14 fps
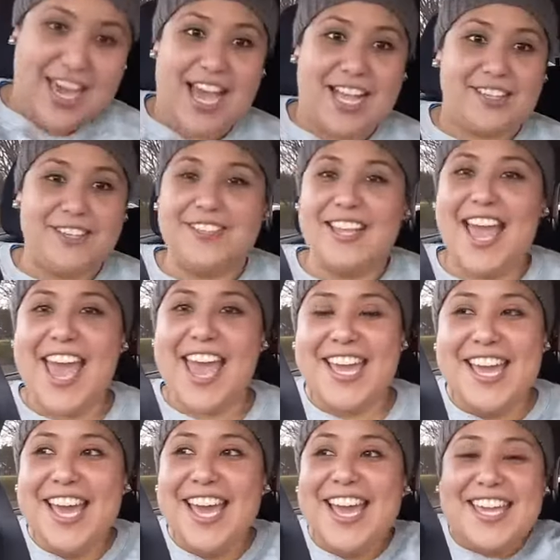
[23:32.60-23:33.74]
And today,
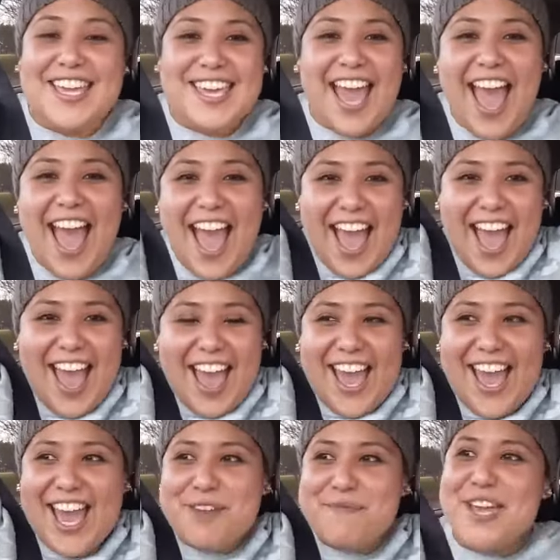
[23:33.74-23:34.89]

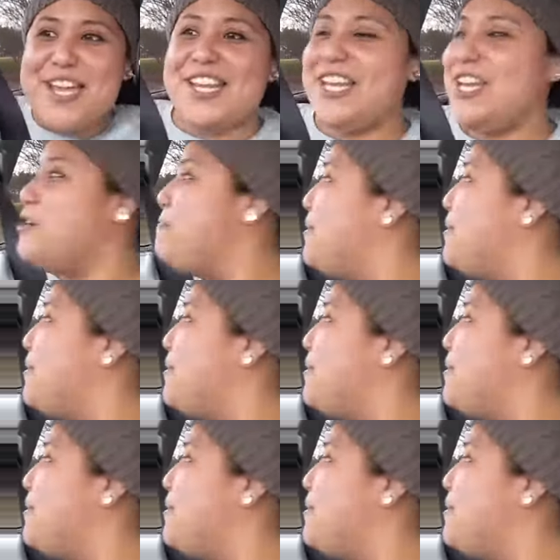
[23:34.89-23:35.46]
yay, Mint Hill